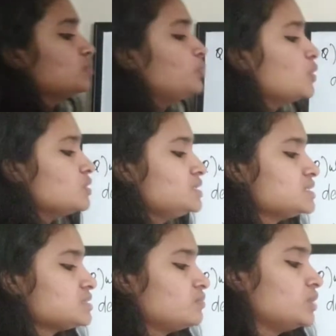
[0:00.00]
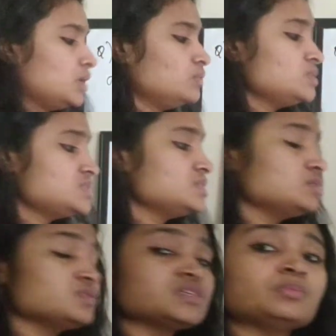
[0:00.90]
poles, how is
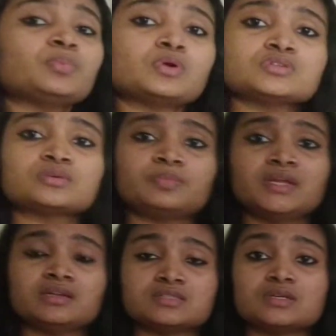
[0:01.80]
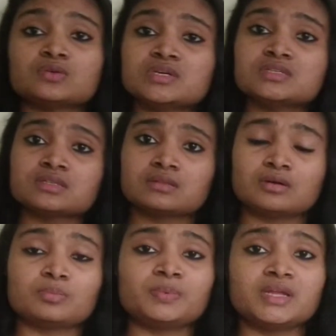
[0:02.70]
zeros and poles obtained? Zero is
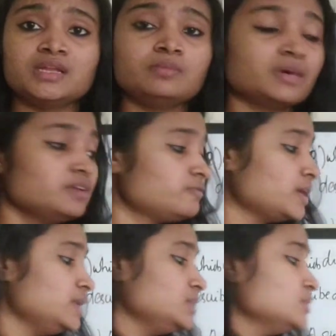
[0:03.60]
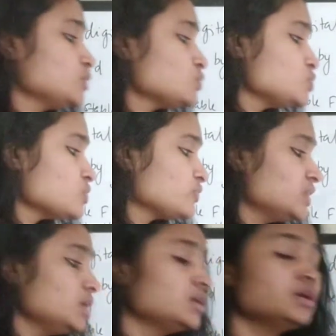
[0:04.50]
obtaining by finding the roots of
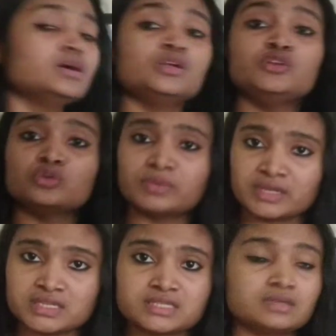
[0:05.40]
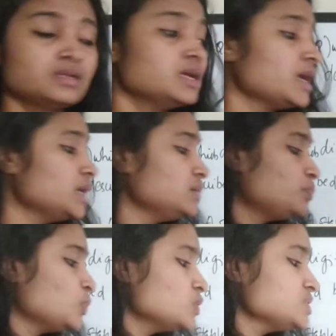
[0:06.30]
the numerator,
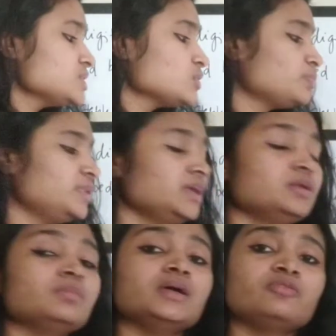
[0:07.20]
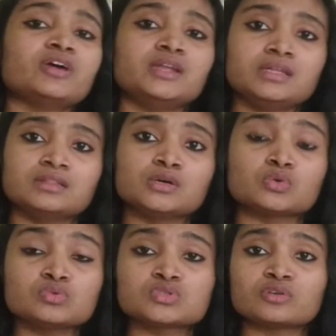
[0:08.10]
and poles are obtained by finding the
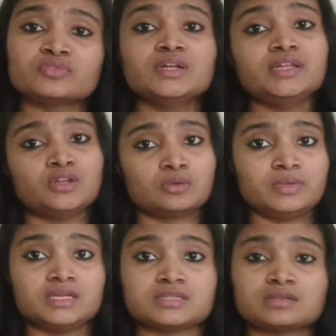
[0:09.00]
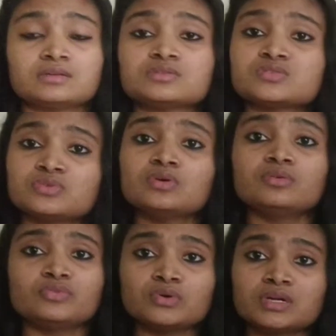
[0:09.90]
roots of the denominator.
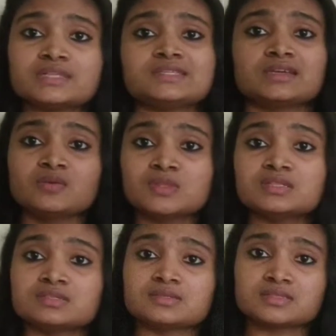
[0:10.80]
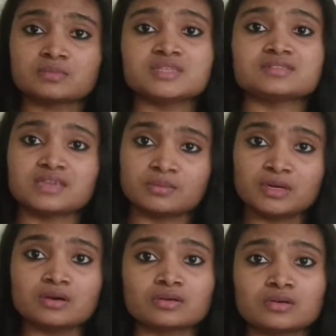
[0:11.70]
So for checking whether the system is
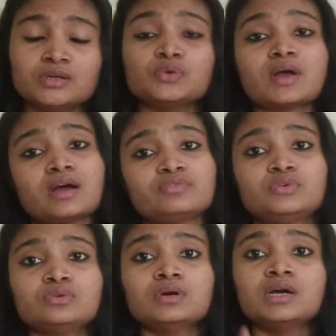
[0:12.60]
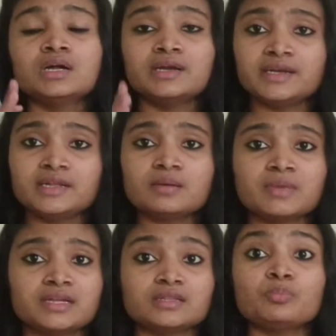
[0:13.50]
stable or not, you have to
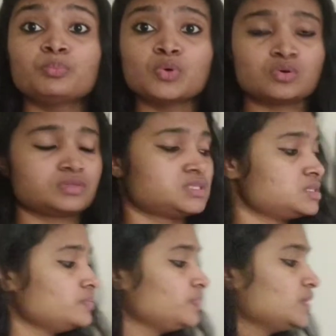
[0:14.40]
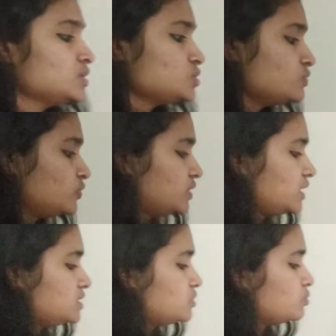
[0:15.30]
determine the poles. So for
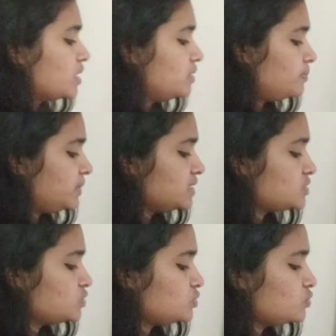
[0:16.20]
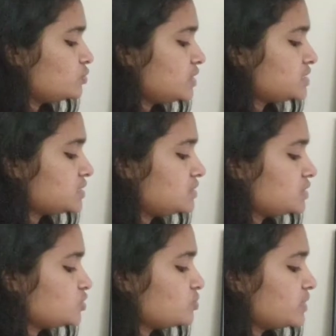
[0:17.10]
that, 1 plus 2 z
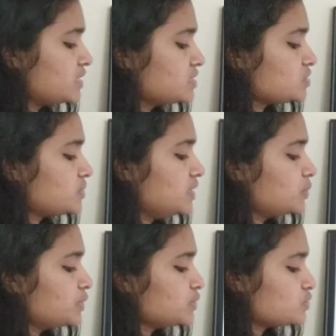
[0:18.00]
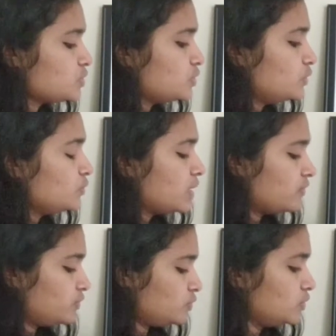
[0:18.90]
raised to minus 1 equal to 0, you
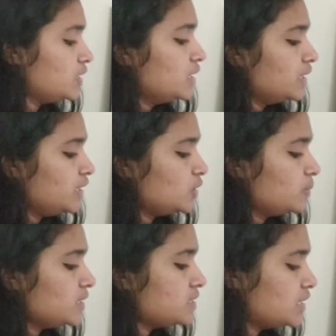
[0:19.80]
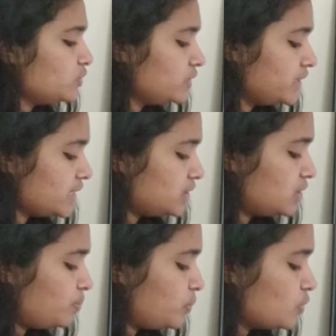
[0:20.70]
have to equate and you will get
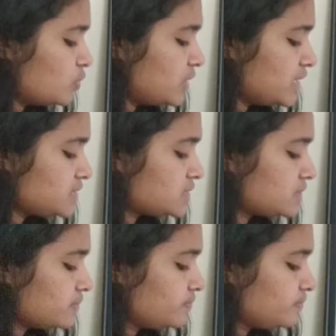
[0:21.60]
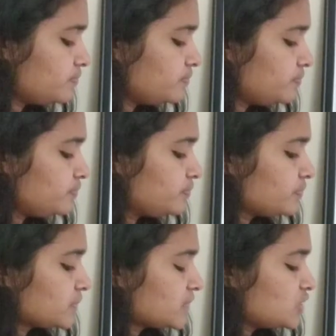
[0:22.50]
the pole as
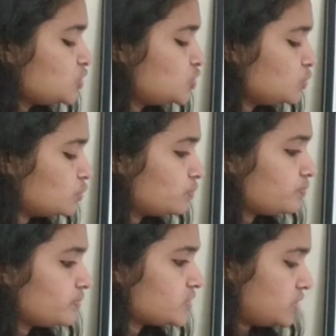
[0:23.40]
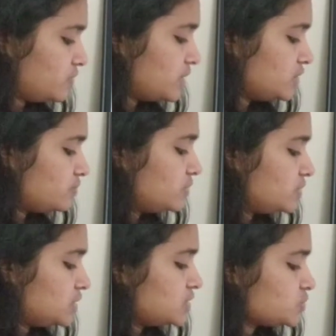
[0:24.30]
2. Sorry, 1,
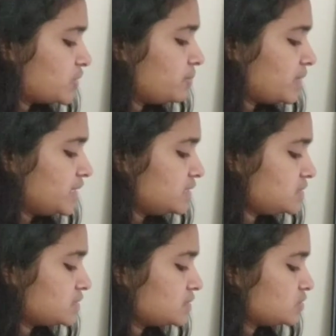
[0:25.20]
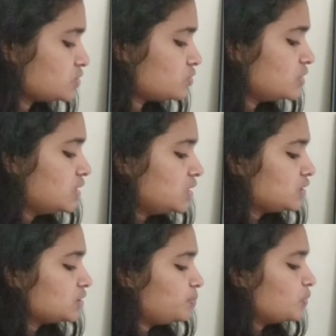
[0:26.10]
it is 1 minus. So
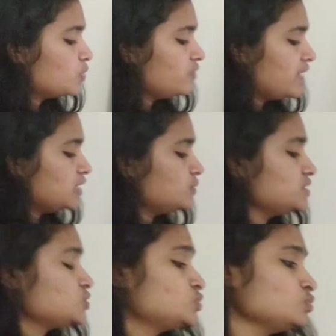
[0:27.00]
the pole value is